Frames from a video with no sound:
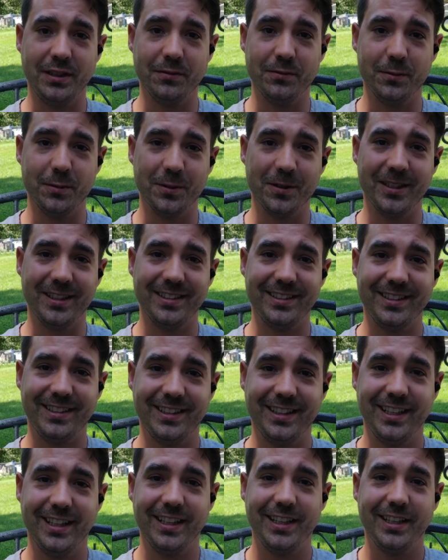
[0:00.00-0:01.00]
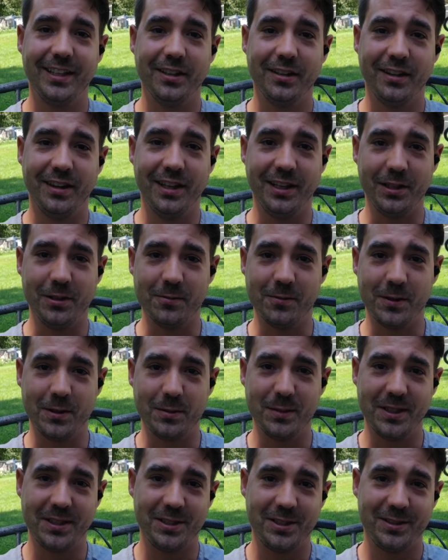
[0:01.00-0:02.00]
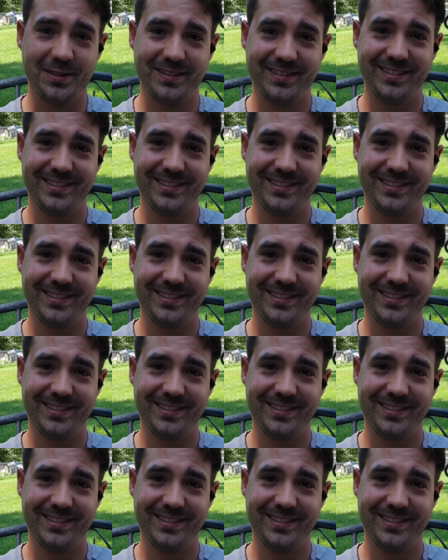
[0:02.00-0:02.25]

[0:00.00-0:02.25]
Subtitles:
for it. Thank you very much.